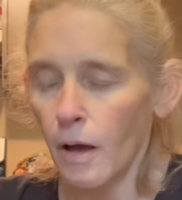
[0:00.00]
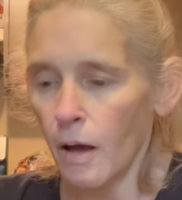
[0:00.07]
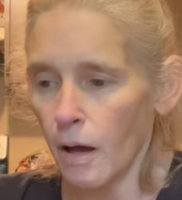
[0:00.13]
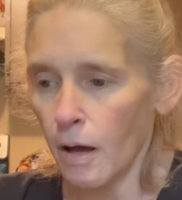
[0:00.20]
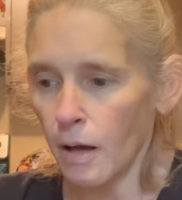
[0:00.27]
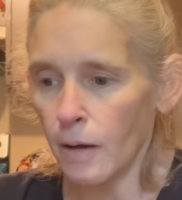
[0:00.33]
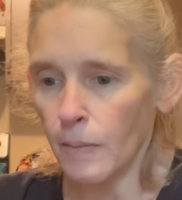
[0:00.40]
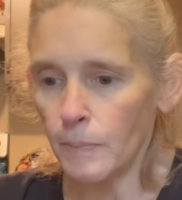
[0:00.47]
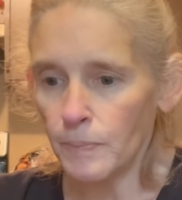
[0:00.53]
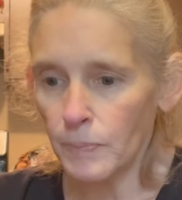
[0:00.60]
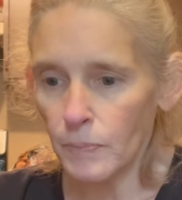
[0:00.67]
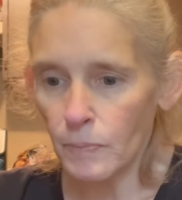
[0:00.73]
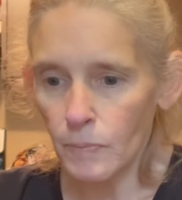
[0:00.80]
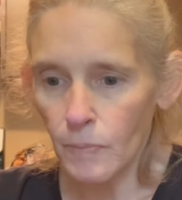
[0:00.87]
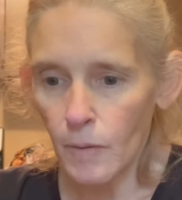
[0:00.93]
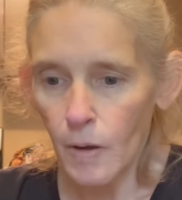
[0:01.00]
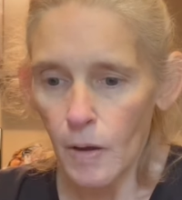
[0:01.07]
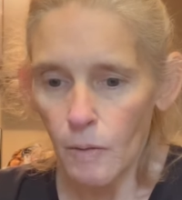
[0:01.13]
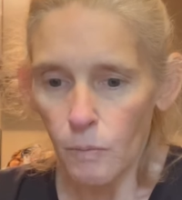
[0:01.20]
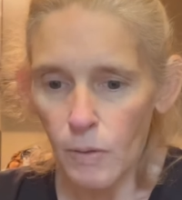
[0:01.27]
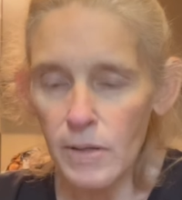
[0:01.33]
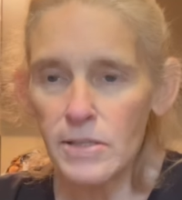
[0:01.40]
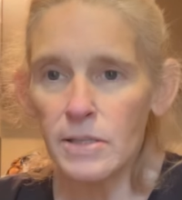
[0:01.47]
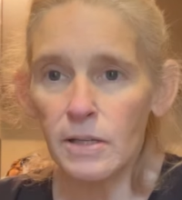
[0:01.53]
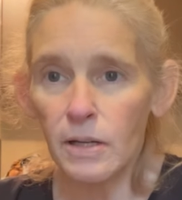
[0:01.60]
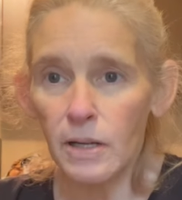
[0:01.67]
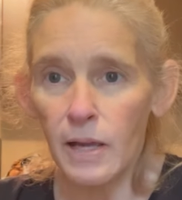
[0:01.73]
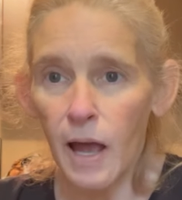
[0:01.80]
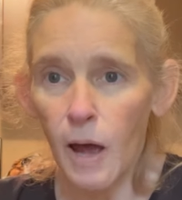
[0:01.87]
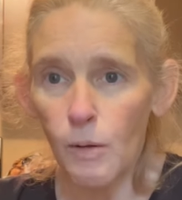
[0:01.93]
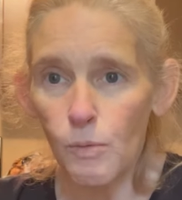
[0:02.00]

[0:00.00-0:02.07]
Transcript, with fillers: Um, recently, I,